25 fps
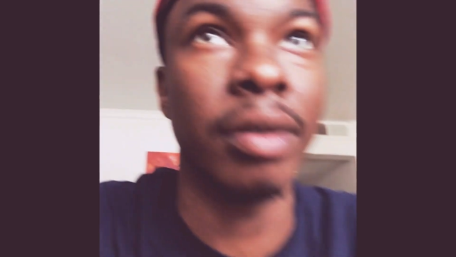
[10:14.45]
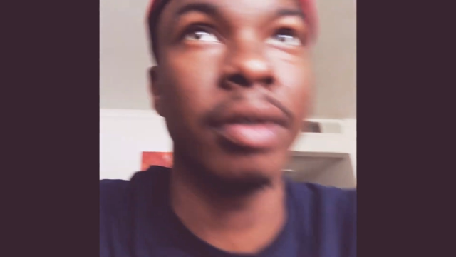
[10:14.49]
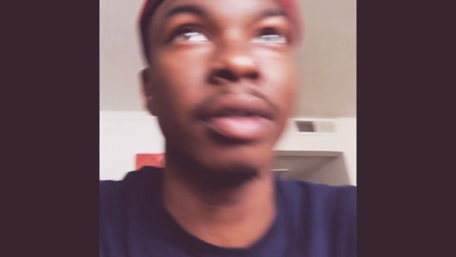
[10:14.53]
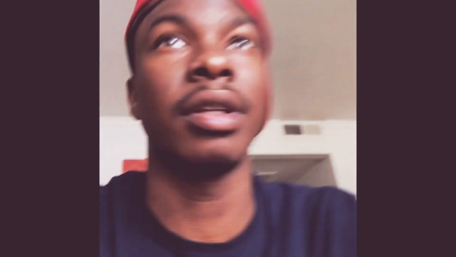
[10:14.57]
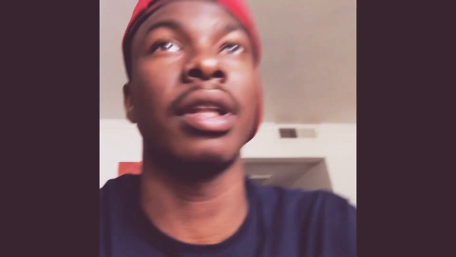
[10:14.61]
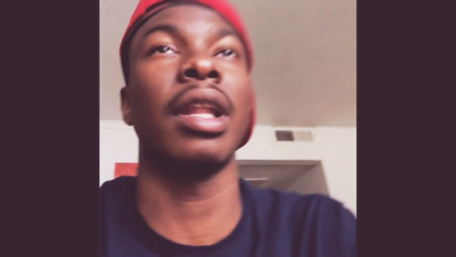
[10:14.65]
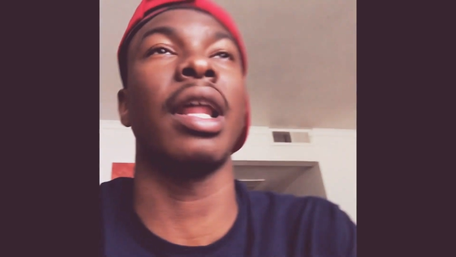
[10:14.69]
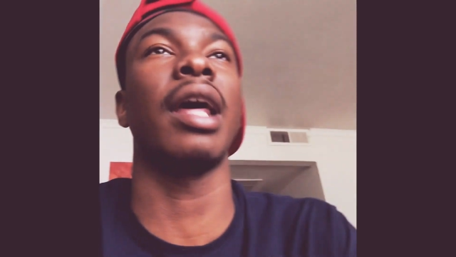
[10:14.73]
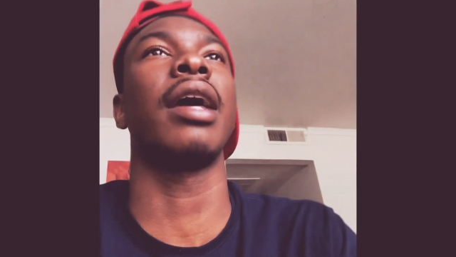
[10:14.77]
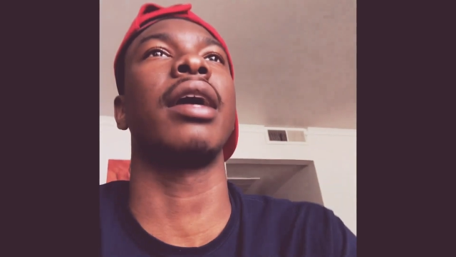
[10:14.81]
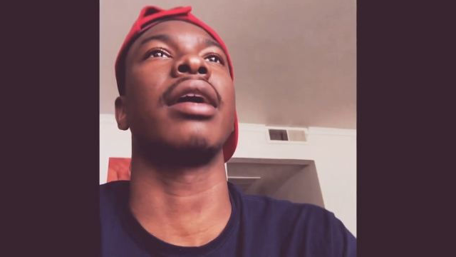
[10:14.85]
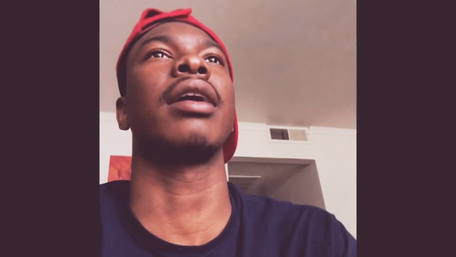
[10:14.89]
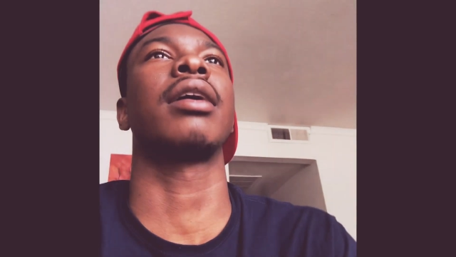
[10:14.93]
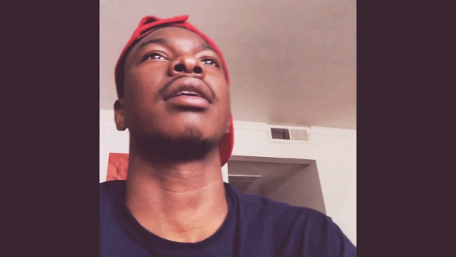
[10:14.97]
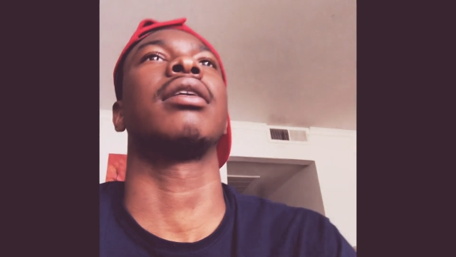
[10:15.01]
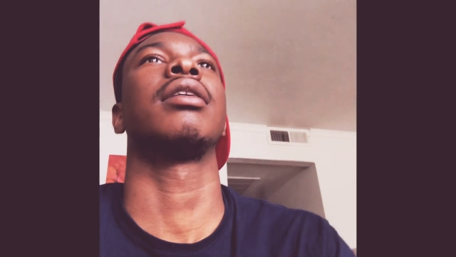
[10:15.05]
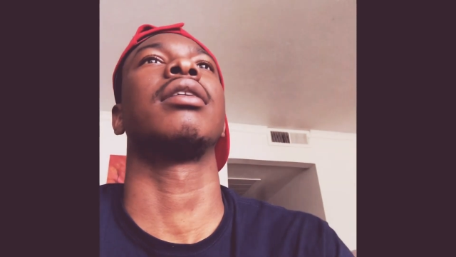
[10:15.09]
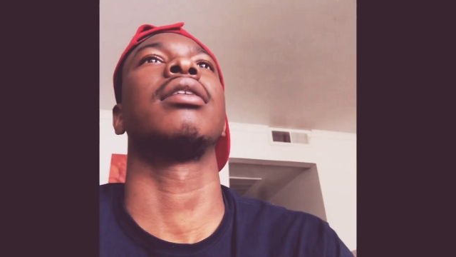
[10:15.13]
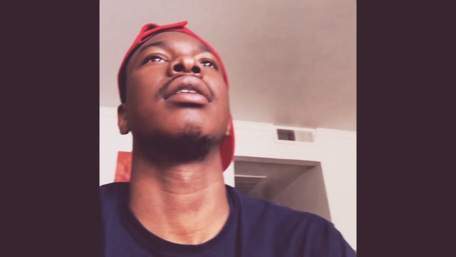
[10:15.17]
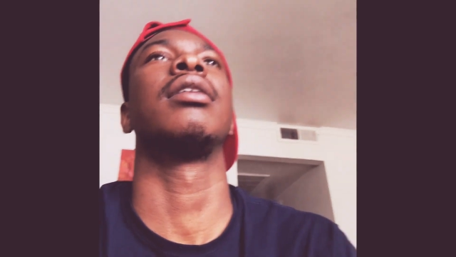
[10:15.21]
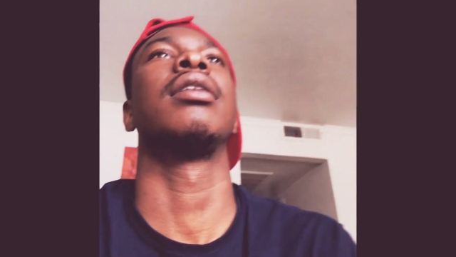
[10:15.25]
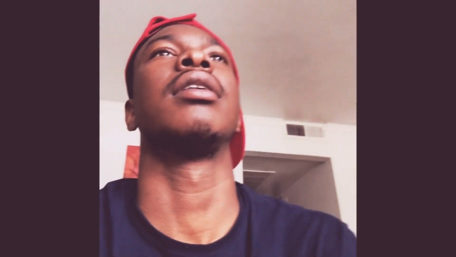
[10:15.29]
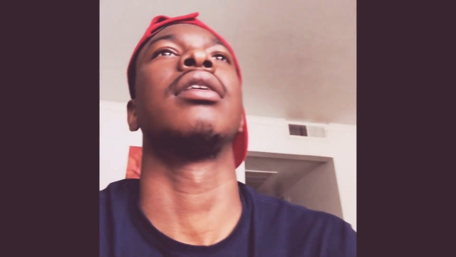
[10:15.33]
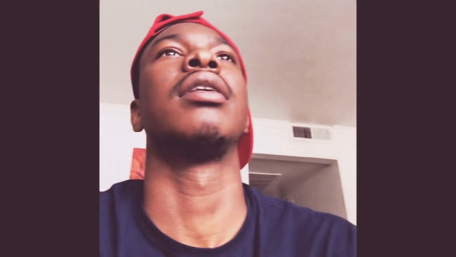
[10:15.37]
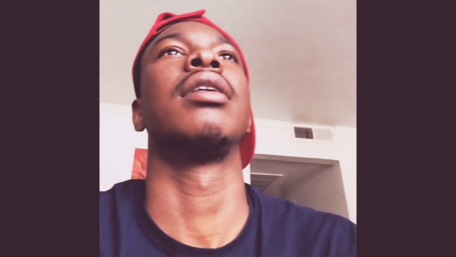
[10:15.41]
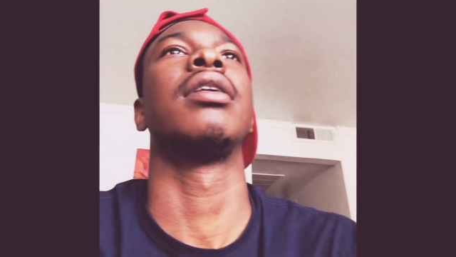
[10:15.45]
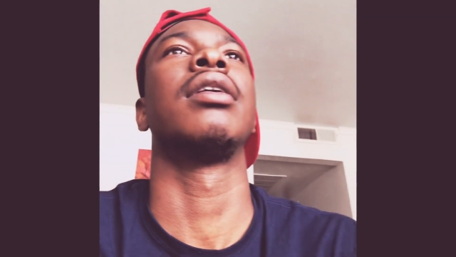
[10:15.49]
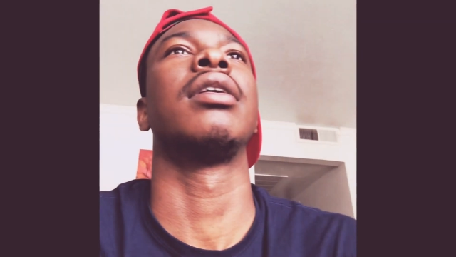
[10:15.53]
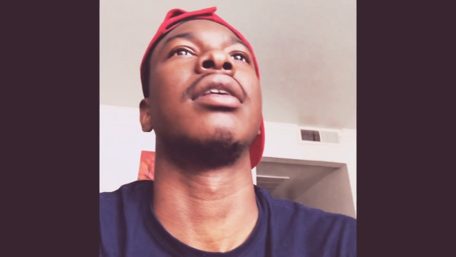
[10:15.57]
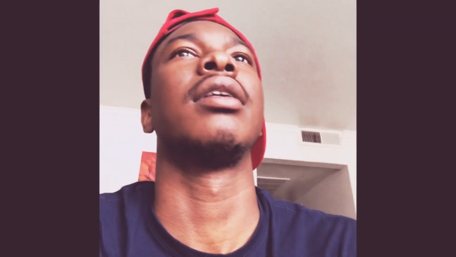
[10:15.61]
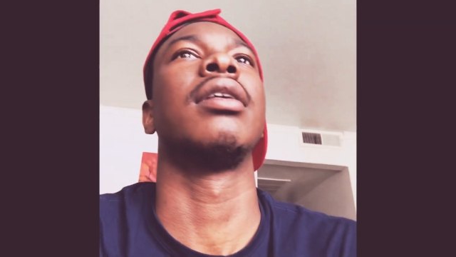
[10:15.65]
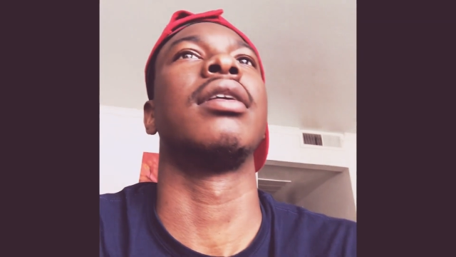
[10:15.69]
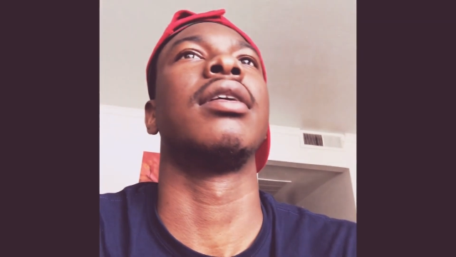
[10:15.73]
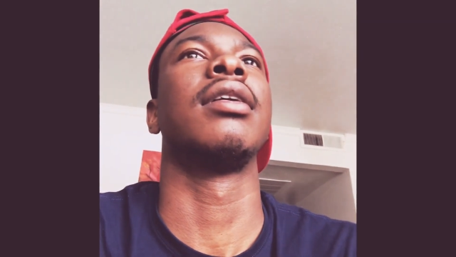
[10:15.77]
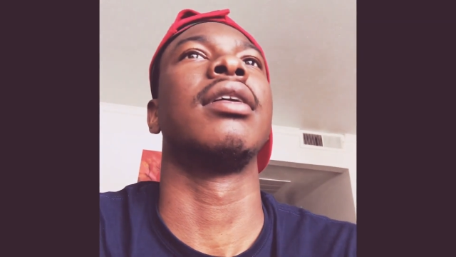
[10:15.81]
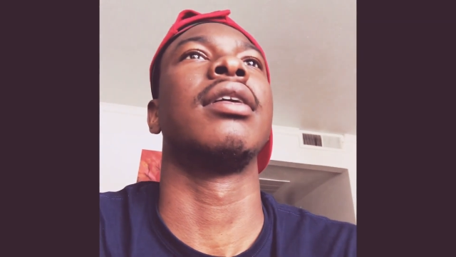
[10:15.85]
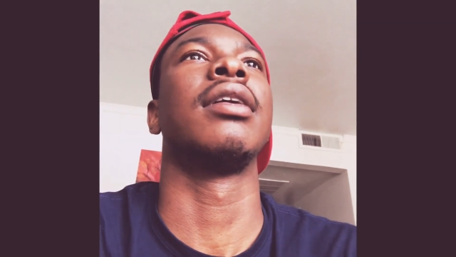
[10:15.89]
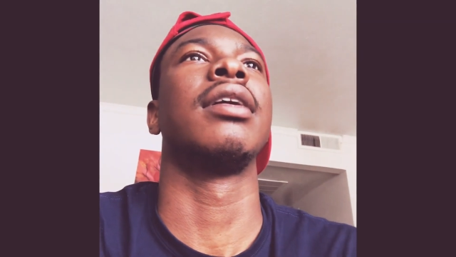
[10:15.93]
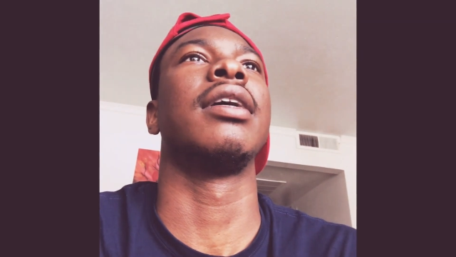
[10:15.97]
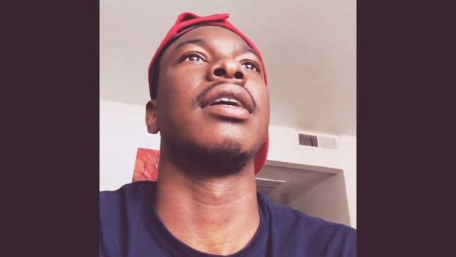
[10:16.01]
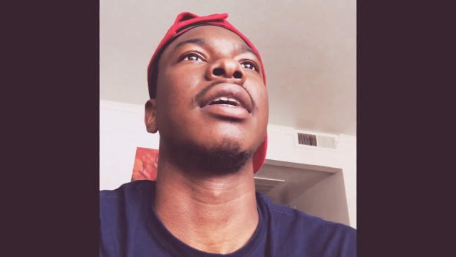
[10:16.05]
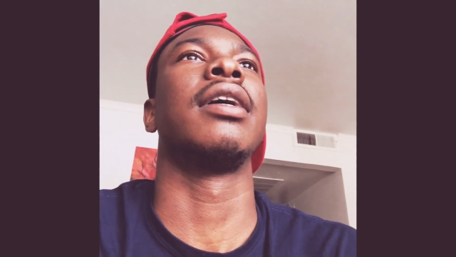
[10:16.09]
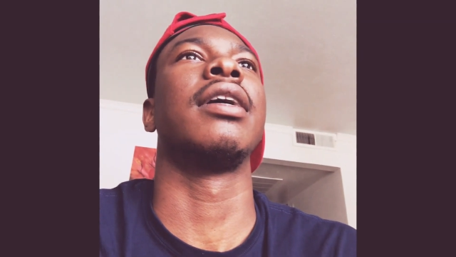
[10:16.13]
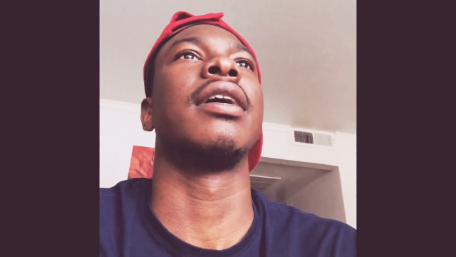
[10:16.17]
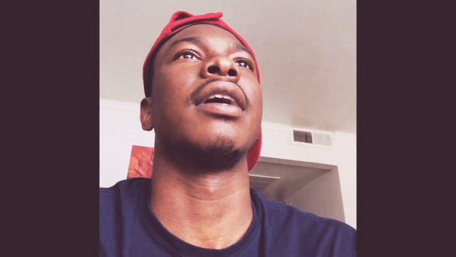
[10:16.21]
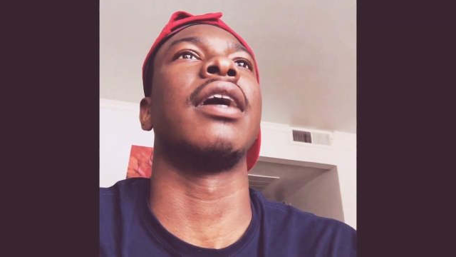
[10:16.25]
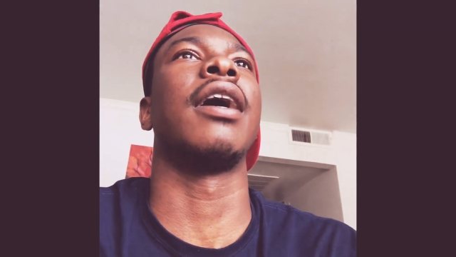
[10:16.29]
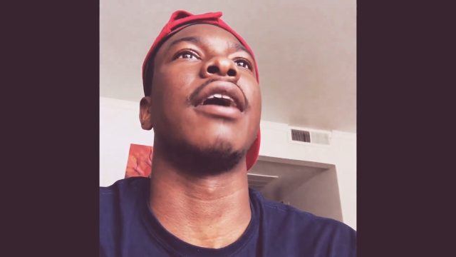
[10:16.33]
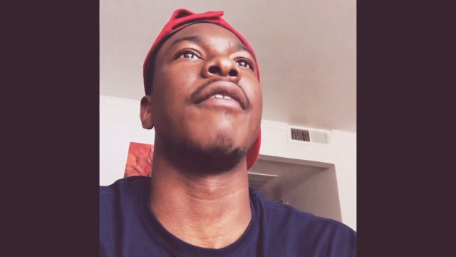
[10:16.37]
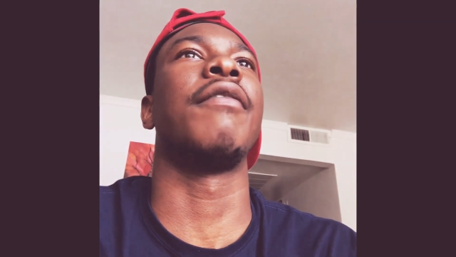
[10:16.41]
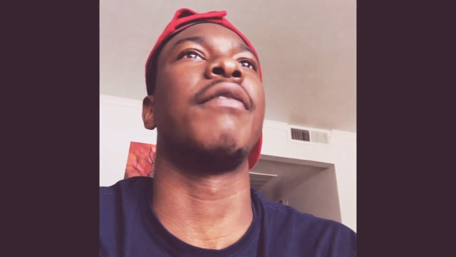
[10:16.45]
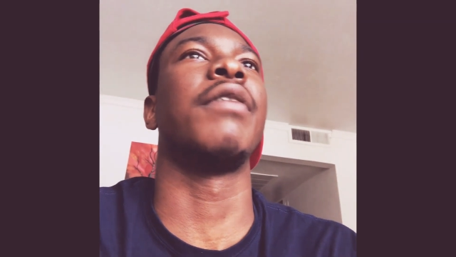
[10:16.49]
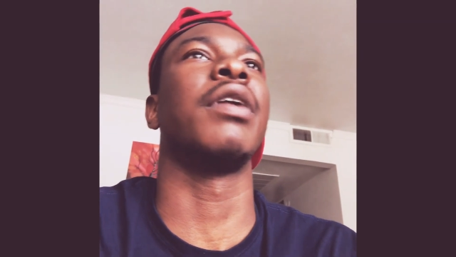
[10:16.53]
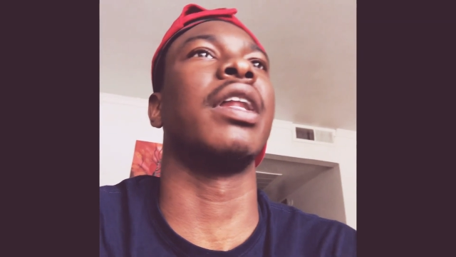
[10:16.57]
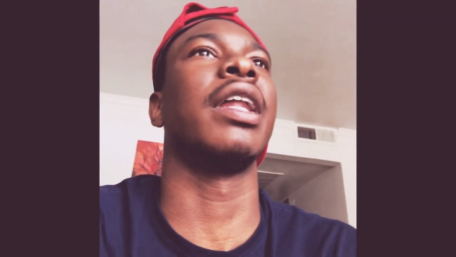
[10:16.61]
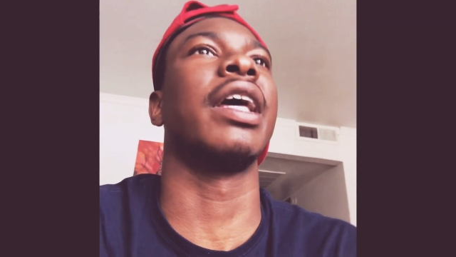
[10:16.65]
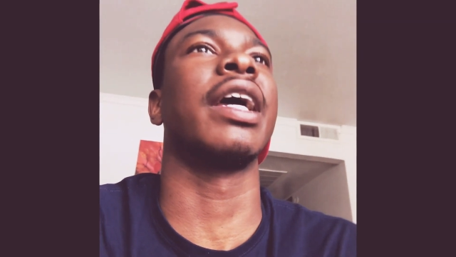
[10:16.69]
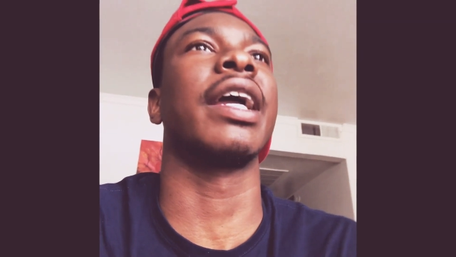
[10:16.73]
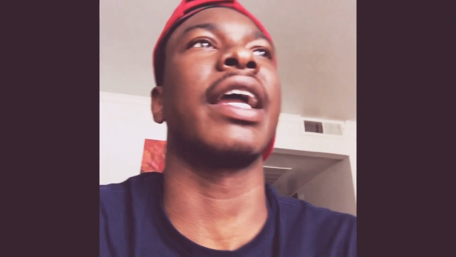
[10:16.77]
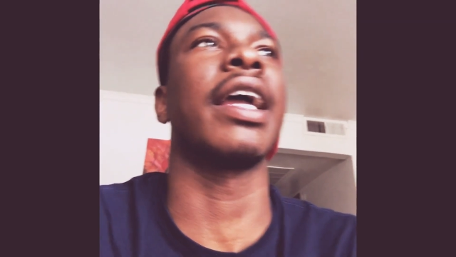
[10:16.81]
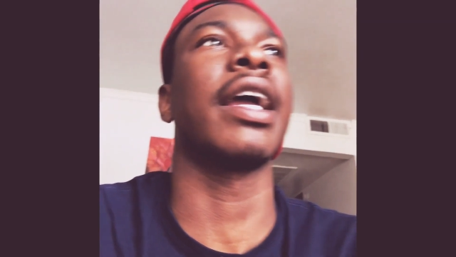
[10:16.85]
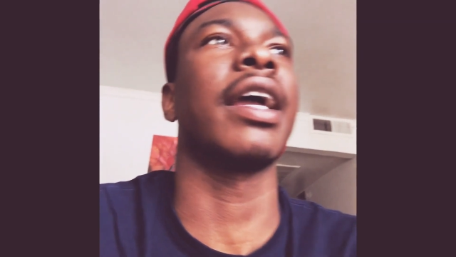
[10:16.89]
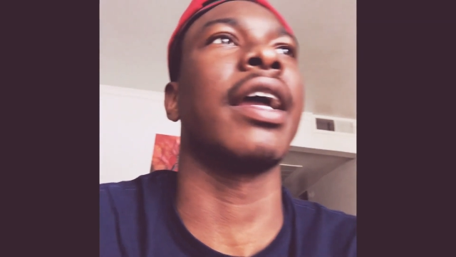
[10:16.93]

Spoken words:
Like I feel like